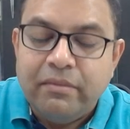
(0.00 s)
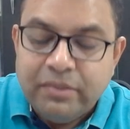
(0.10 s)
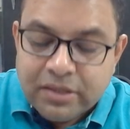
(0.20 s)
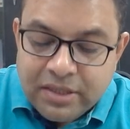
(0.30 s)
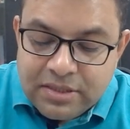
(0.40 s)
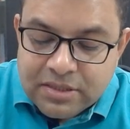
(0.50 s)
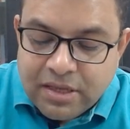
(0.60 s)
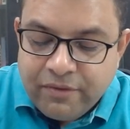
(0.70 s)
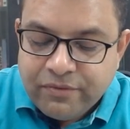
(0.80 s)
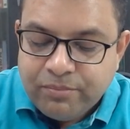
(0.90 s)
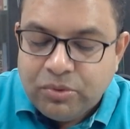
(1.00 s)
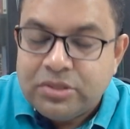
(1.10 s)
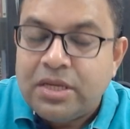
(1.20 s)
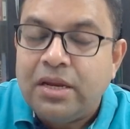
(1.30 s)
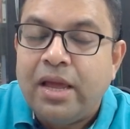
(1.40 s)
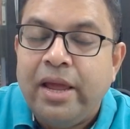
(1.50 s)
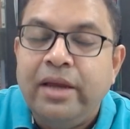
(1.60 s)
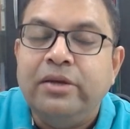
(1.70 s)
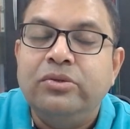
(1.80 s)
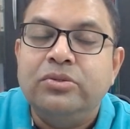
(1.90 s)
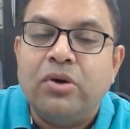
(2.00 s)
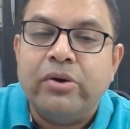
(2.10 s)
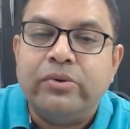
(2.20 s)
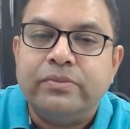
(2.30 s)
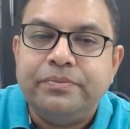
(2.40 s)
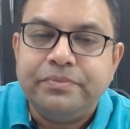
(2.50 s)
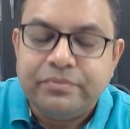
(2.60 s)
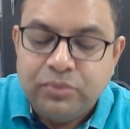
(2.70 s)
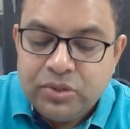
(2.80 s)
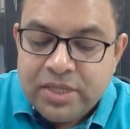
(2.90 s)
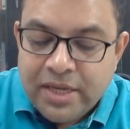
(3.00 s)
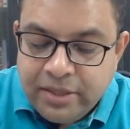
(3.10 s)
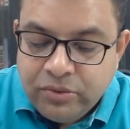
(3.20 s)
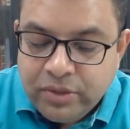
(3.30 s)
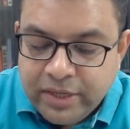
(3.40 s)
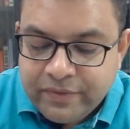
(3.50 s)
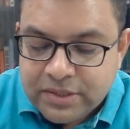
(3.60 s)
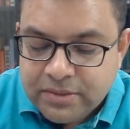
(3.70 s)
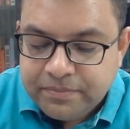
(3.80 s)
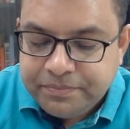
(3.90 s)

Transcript: But this gift puts an end to sorrow, puts an end to cravings.